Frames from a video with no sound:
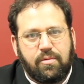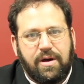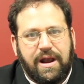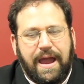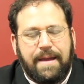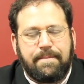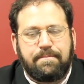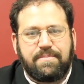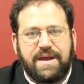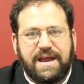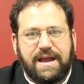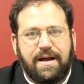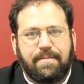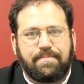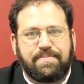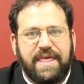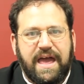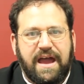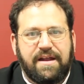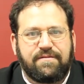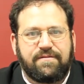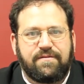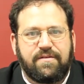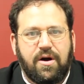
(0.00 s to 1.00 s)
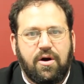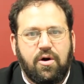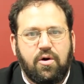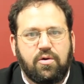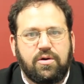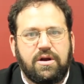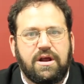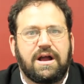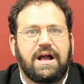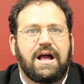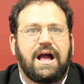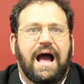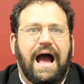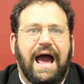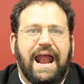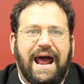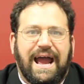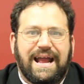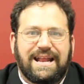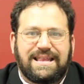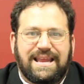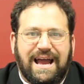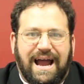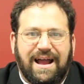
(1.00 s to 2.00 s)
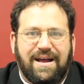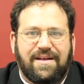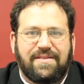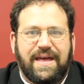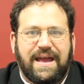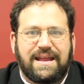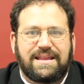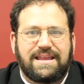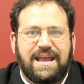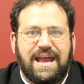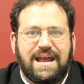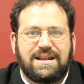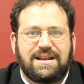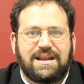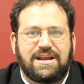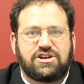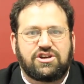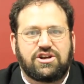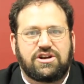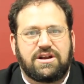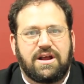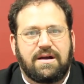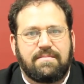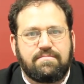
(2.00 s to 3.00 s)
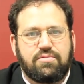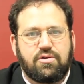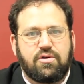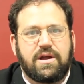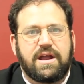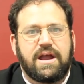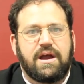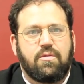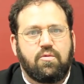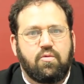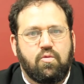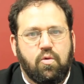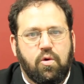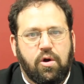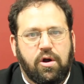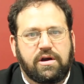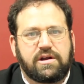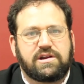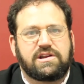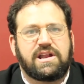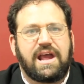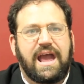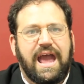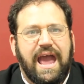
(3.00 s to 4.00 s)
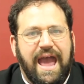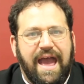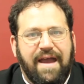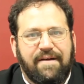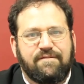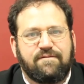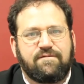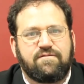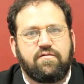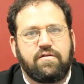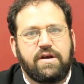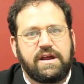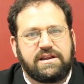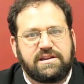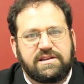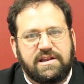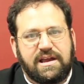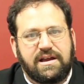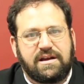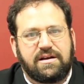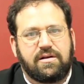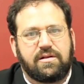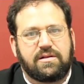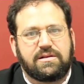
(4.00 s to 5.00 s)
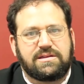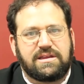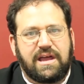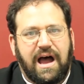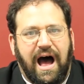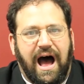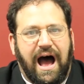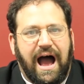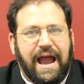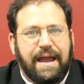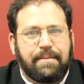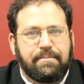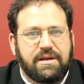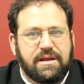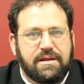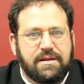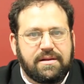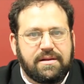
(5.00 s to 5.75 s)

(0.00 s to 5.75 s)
When I pick up that phone and I dial that 10 digit number, it works every single time.